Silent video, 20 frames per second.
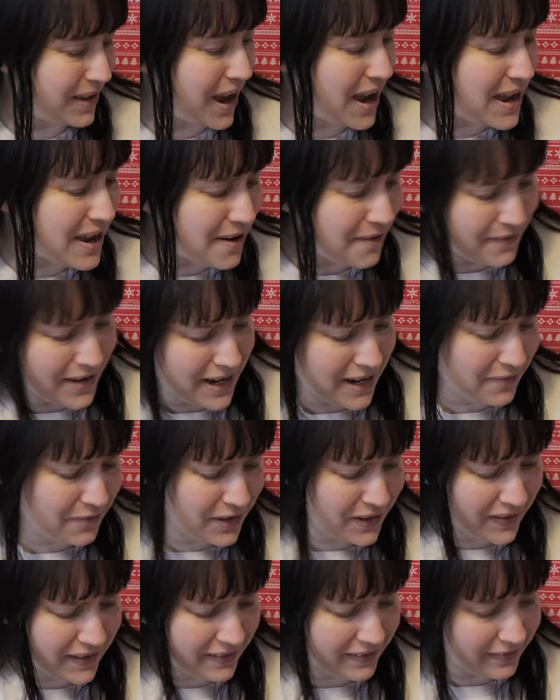Are you ready
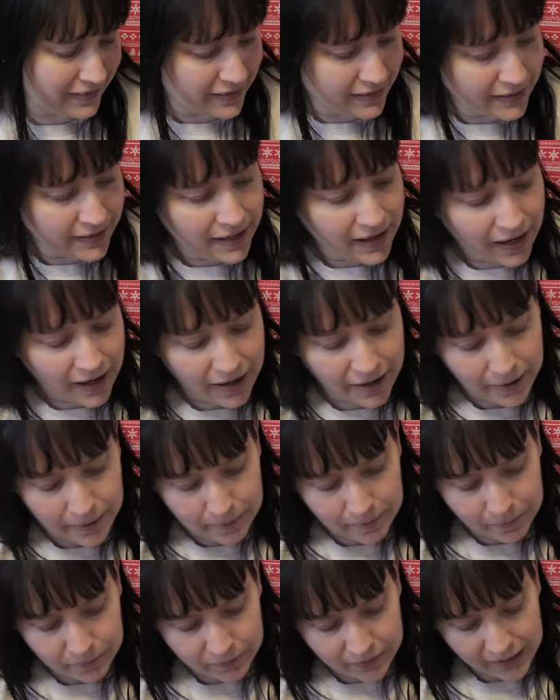
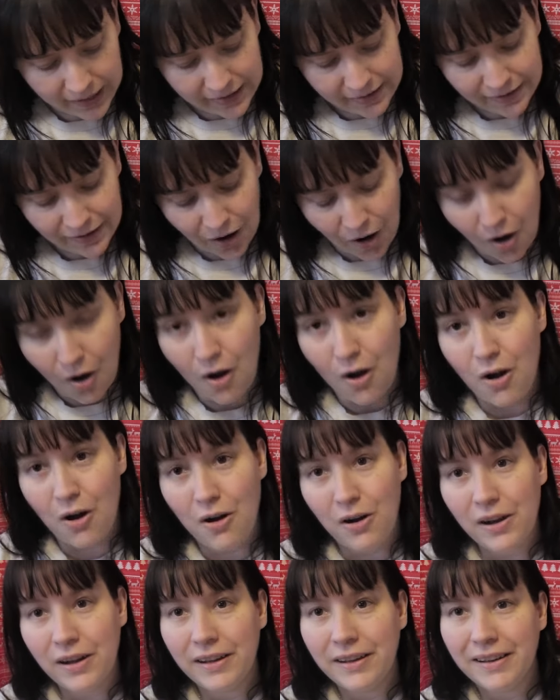for this? These
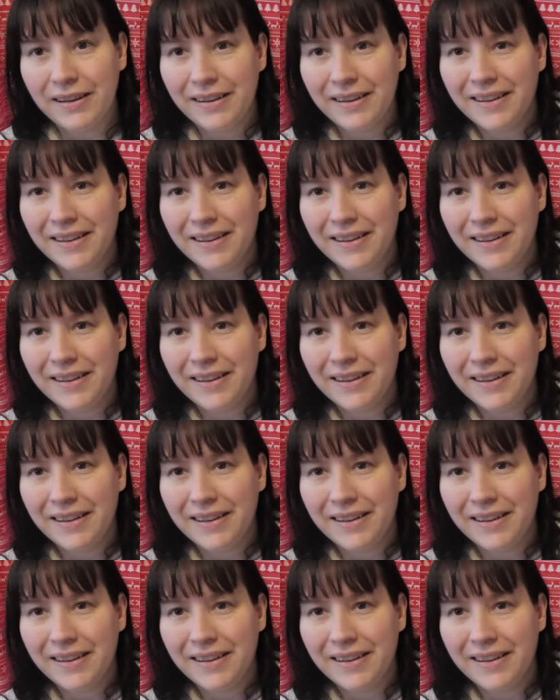are,